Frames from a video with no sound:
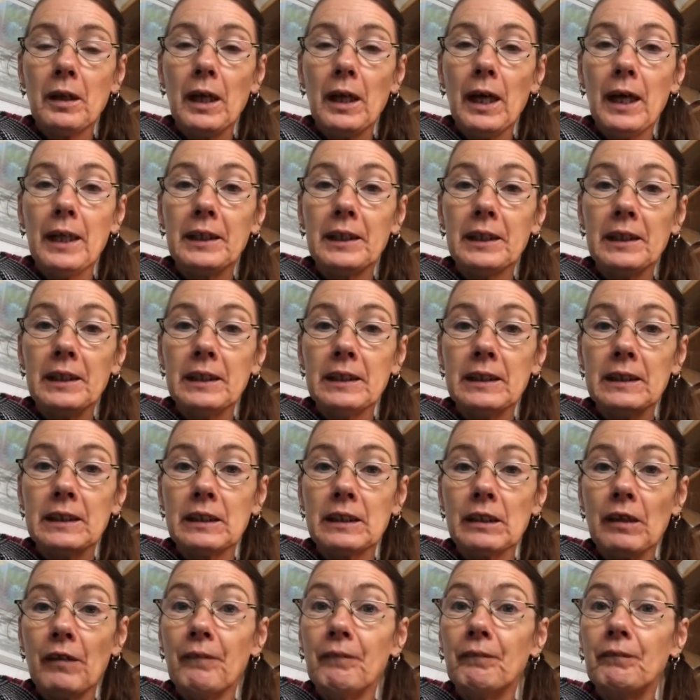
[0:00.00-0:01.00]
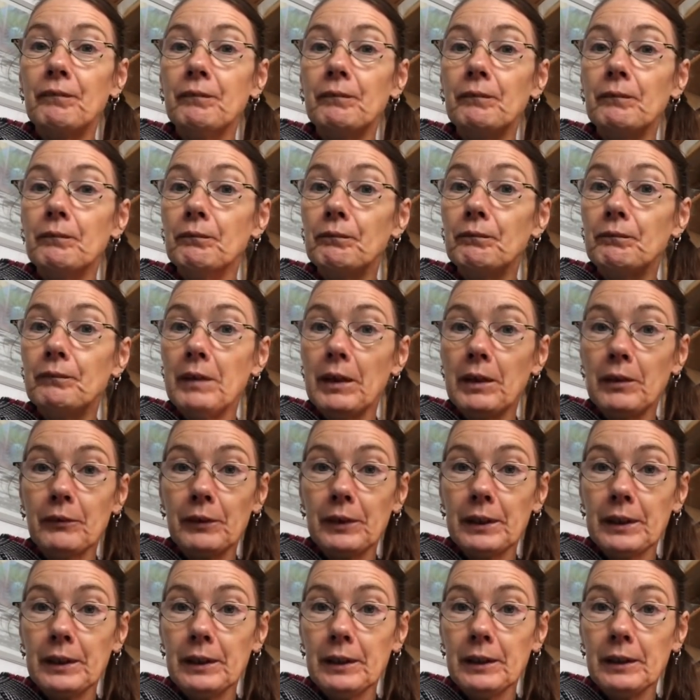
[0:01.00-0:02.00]
and it is a
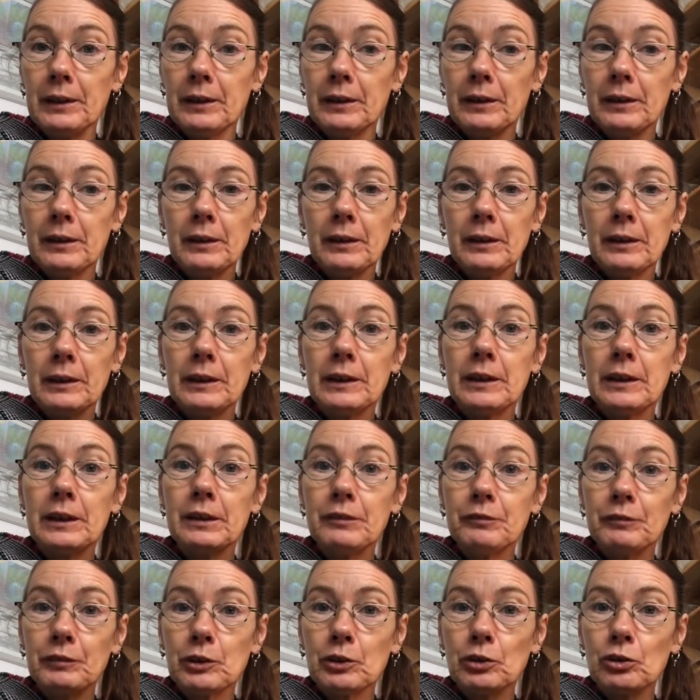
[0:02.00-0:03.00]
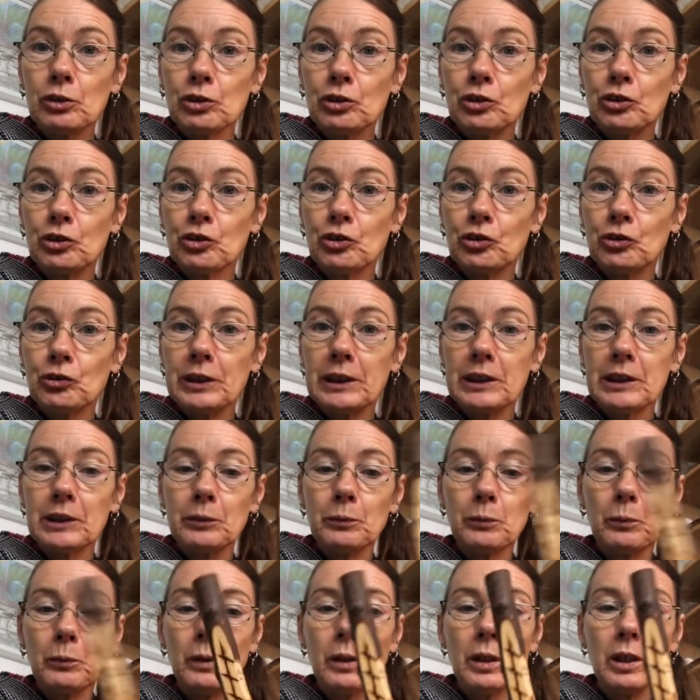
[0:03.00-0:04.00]
very difficult tree to
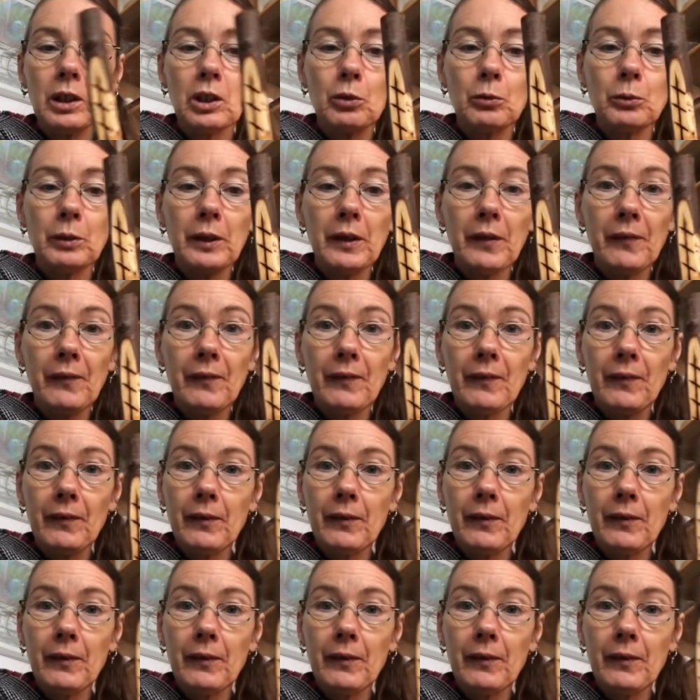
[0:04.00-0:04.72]
work with